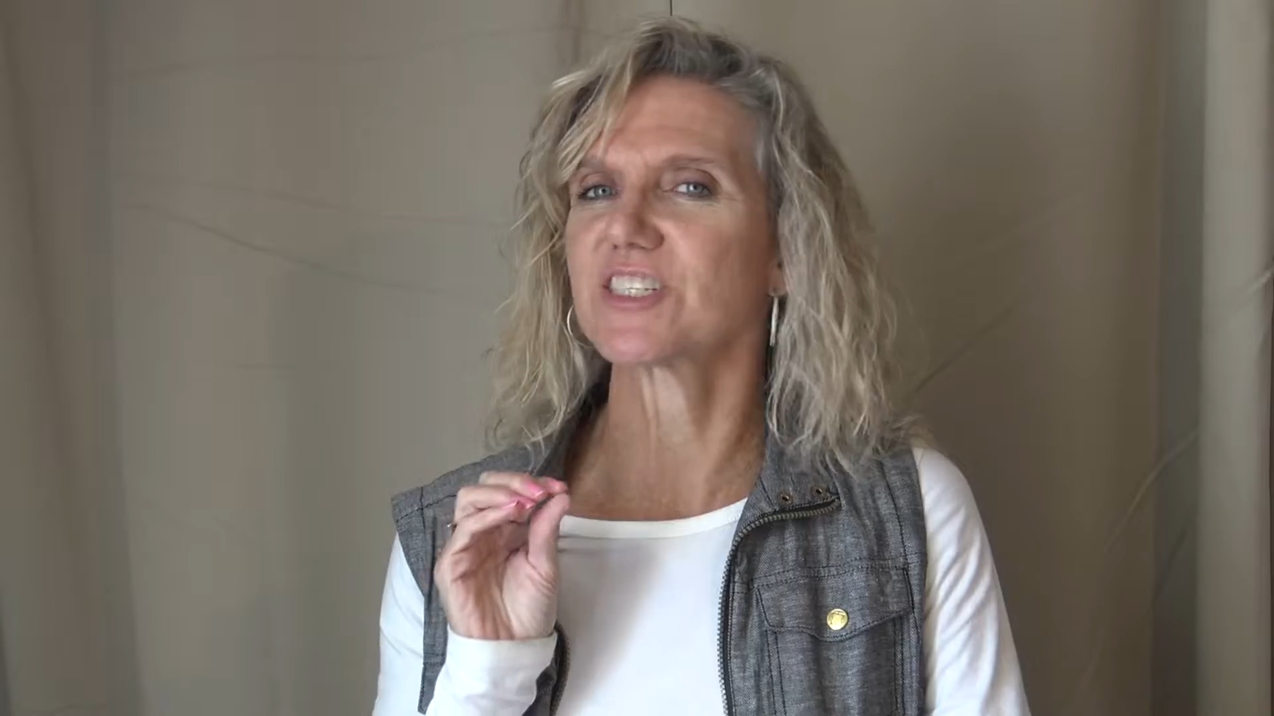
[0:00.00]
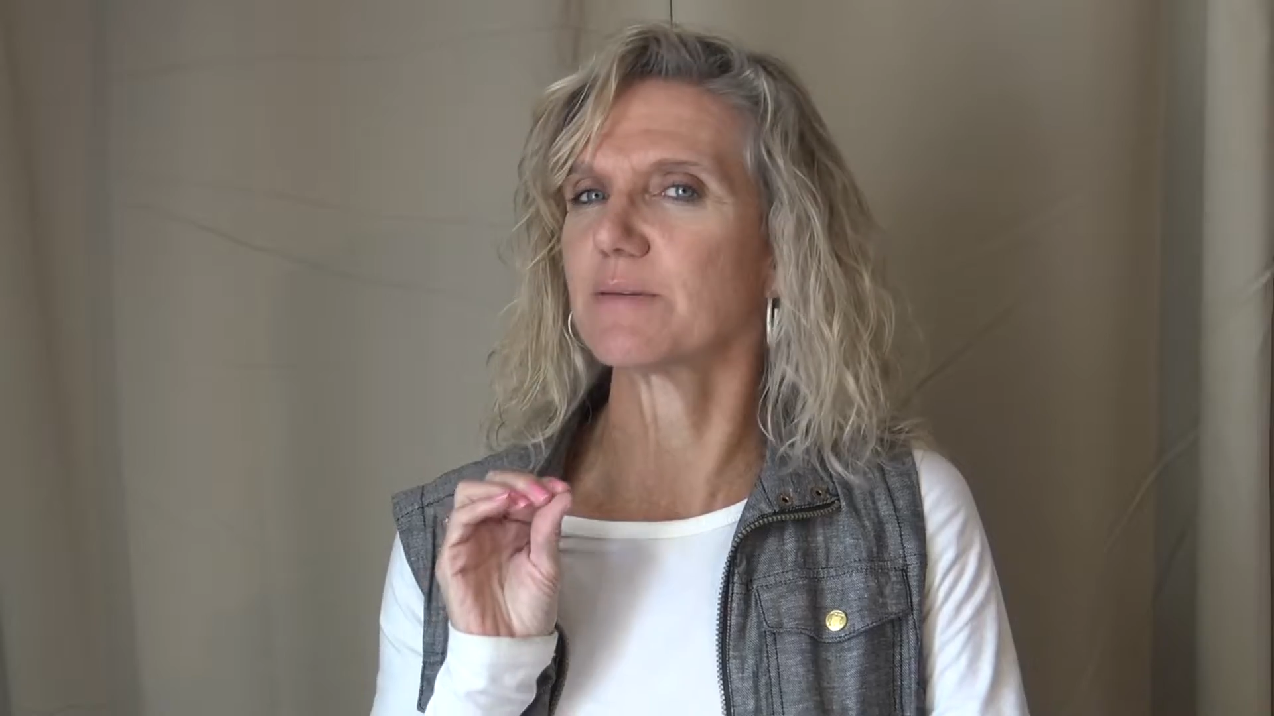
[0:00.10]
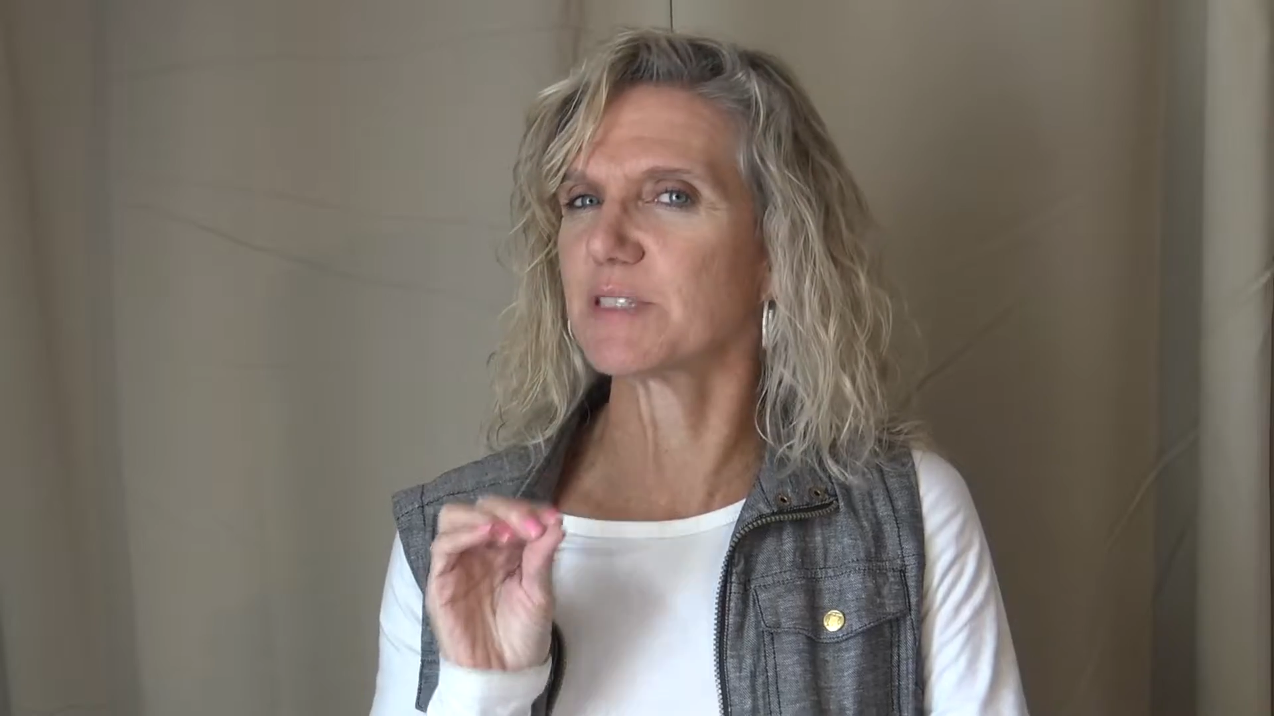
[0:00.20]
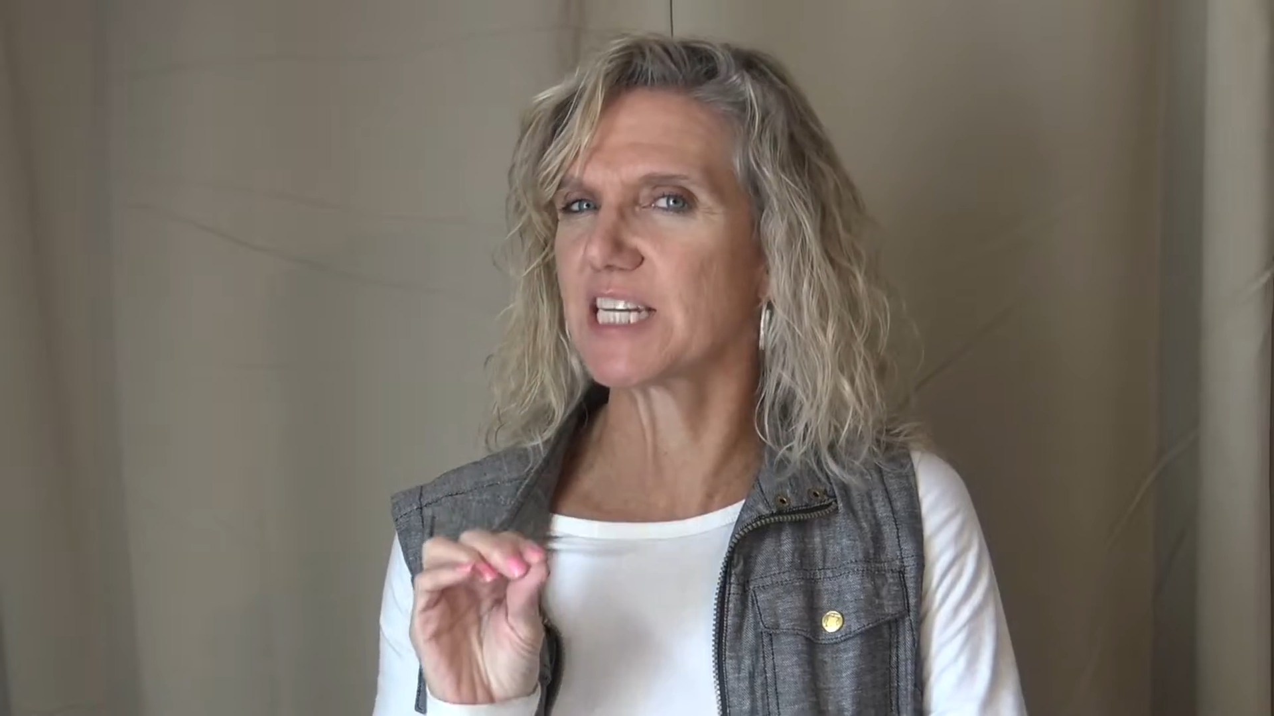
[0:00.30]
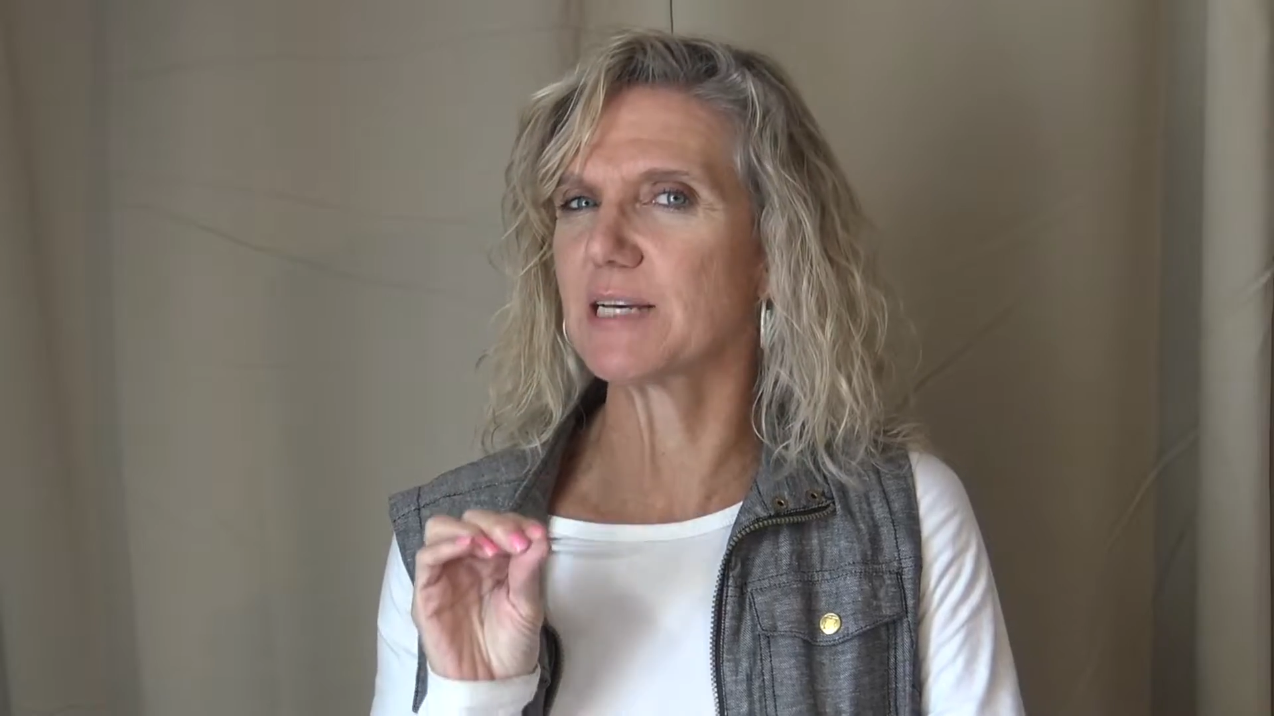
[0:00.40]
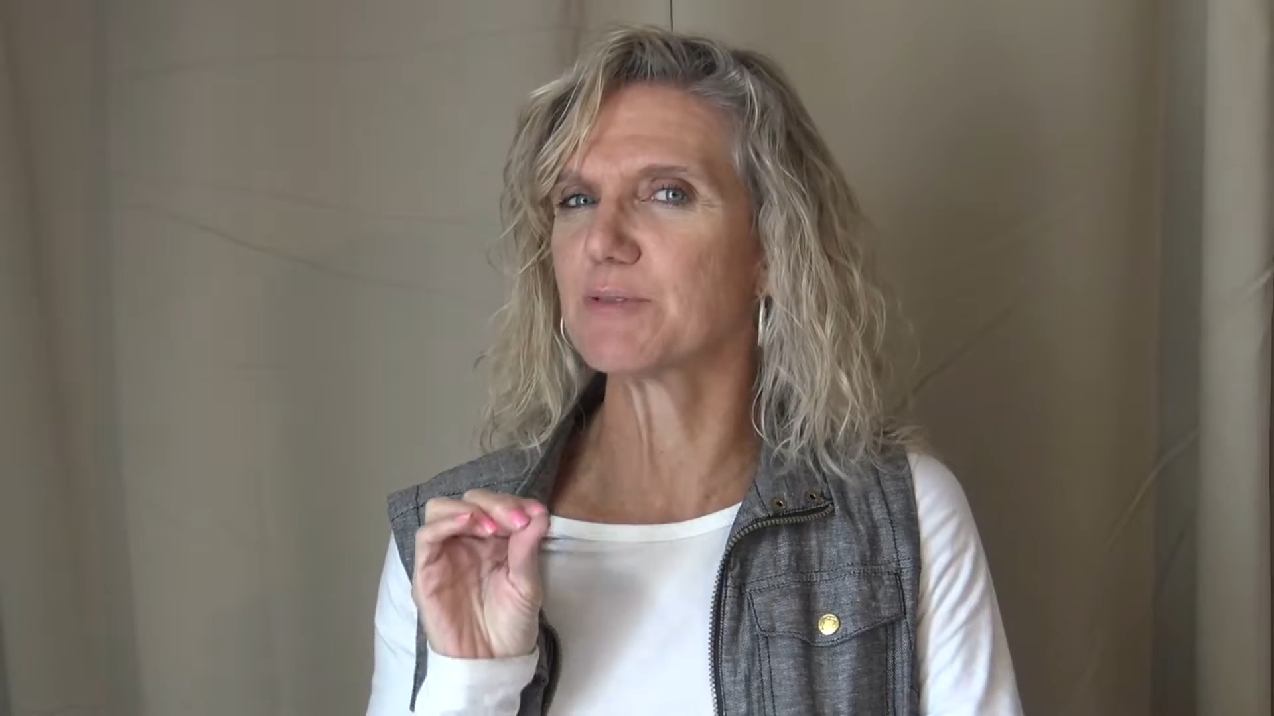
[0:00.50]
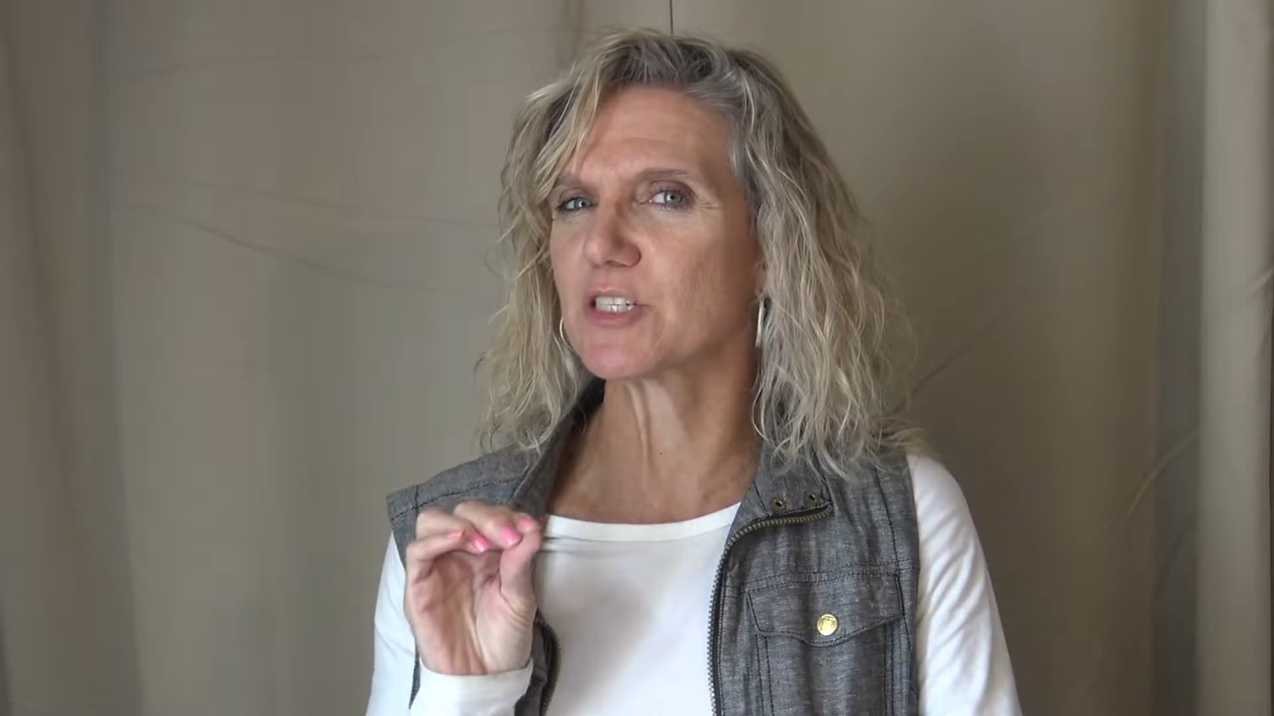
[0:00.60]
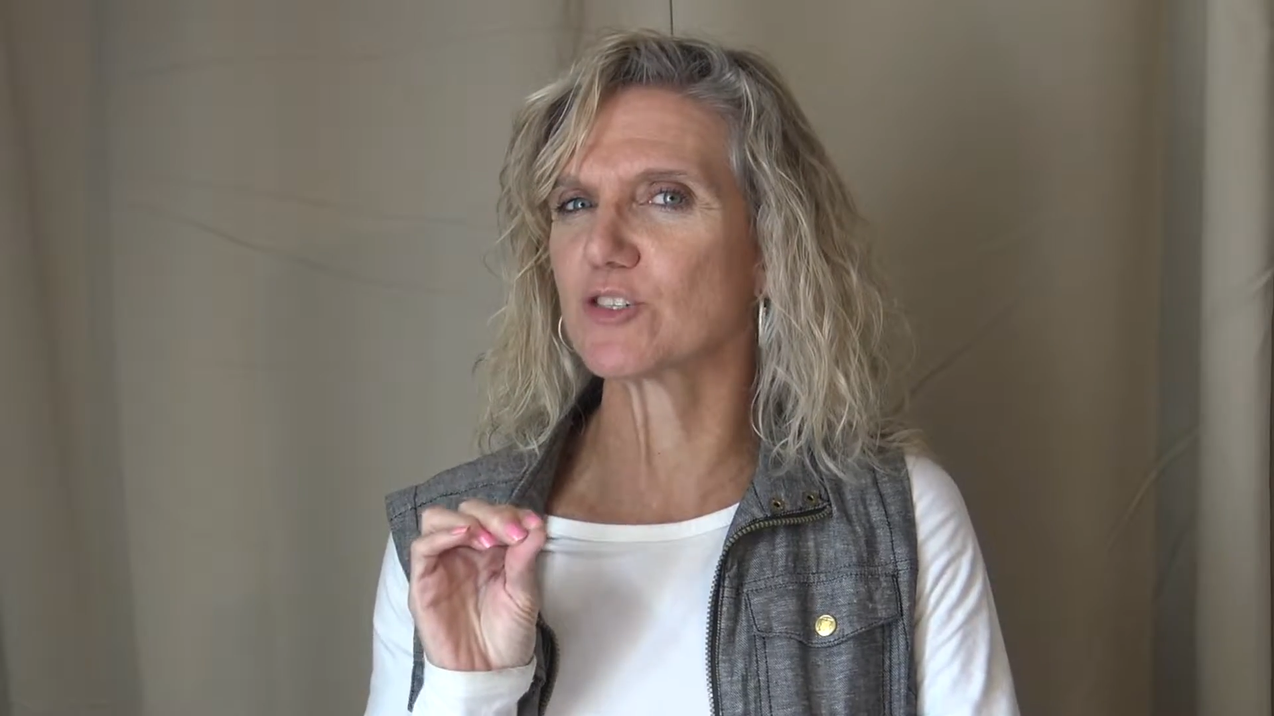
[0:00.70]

some tips